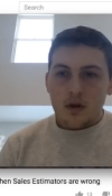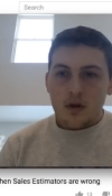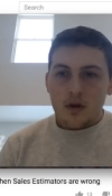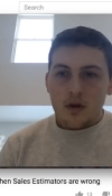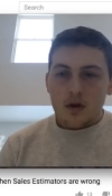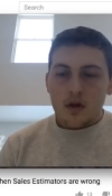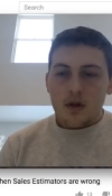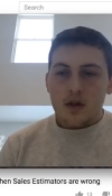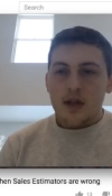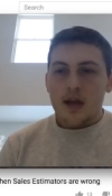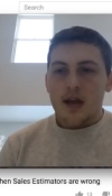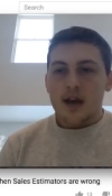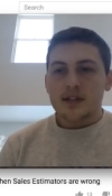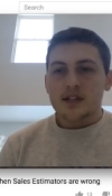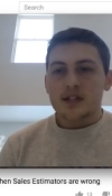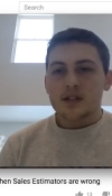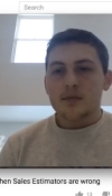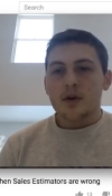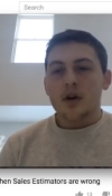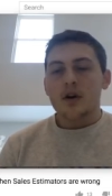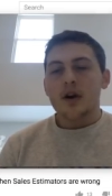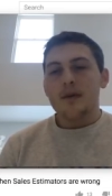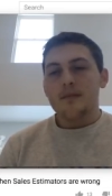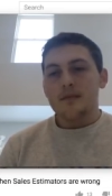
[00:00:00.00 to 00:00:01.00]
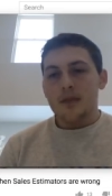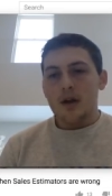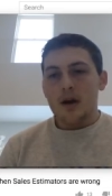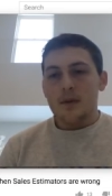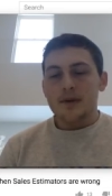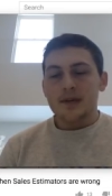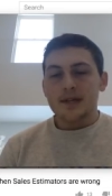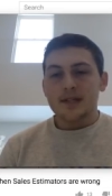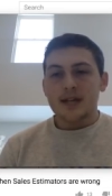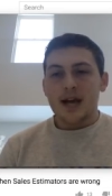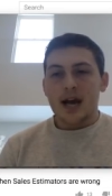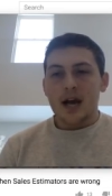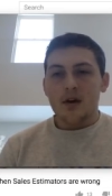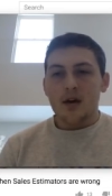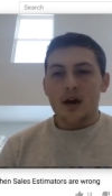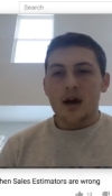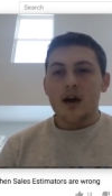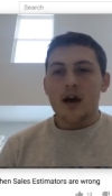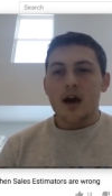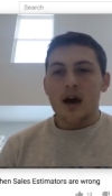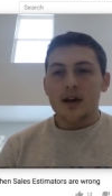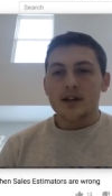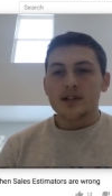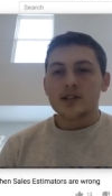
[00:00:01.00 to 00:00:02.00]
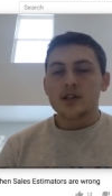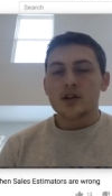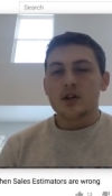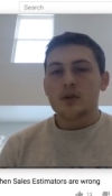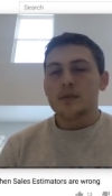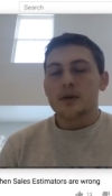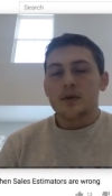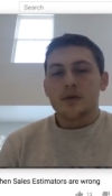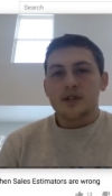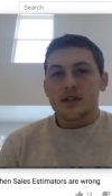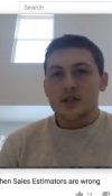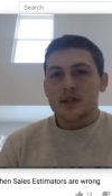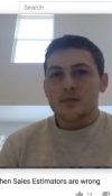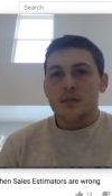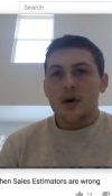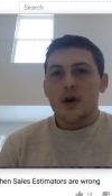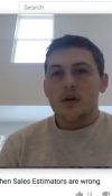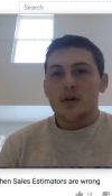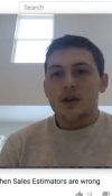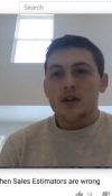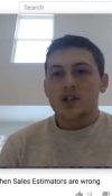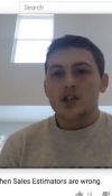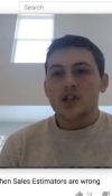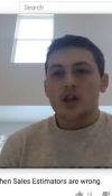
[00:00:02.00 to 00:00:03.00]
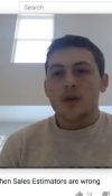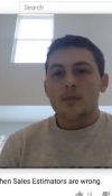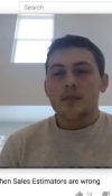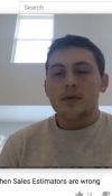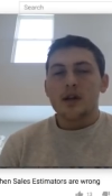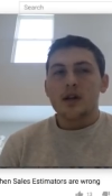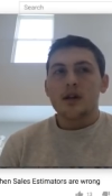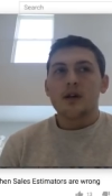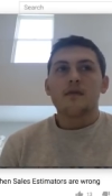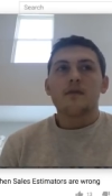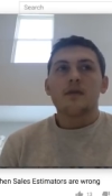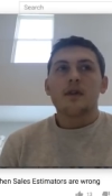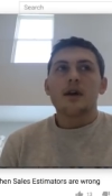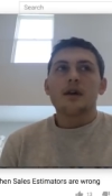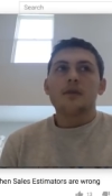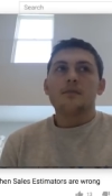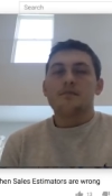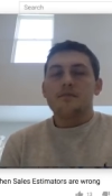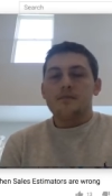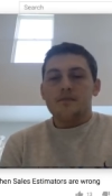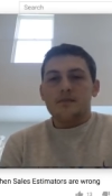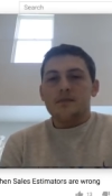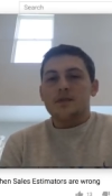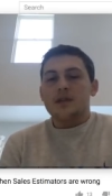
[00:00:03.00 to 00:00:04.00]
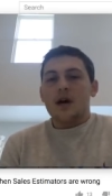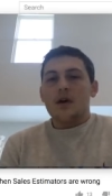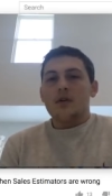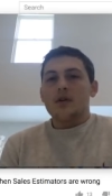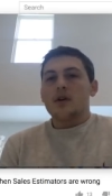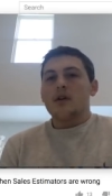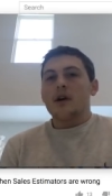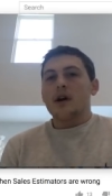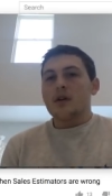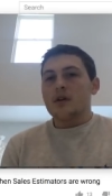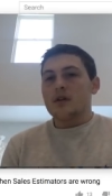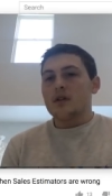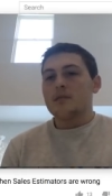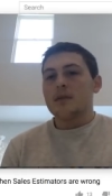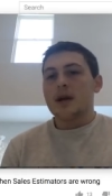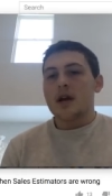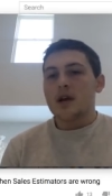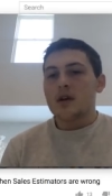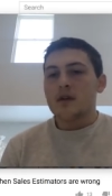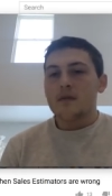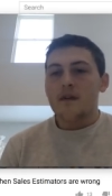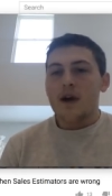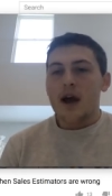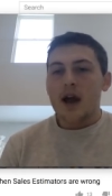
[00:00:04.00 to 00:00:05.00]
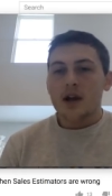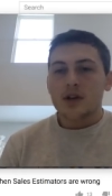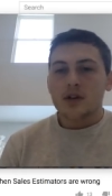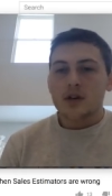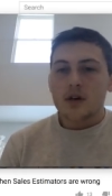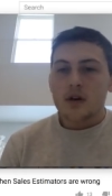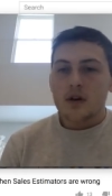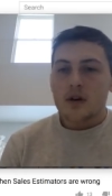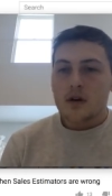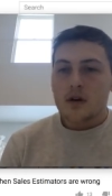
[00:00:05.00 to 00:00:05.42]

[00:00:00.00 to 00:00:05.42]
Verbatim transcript: Yeah, it's okay. Yep, exactly. I assumed it was a small niche company if they sell directly to manufacturer.